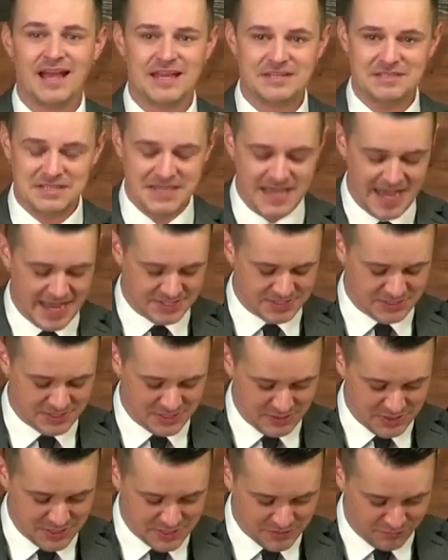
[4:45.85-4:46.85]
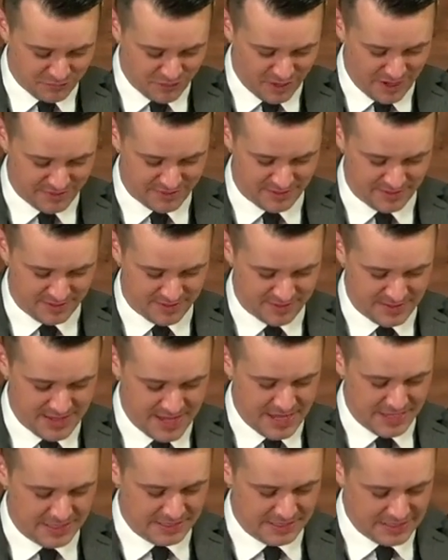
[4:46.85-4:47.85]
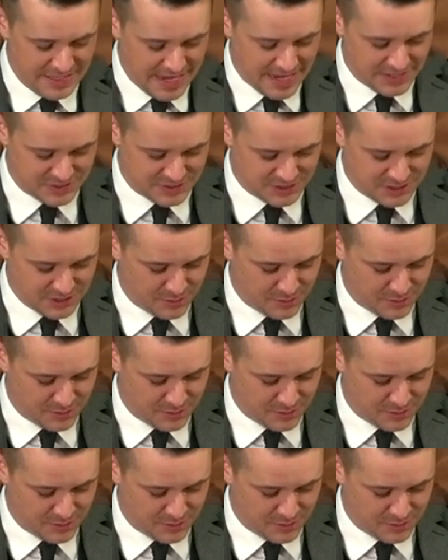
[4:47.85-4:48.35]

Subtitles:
and yes to His Father, yes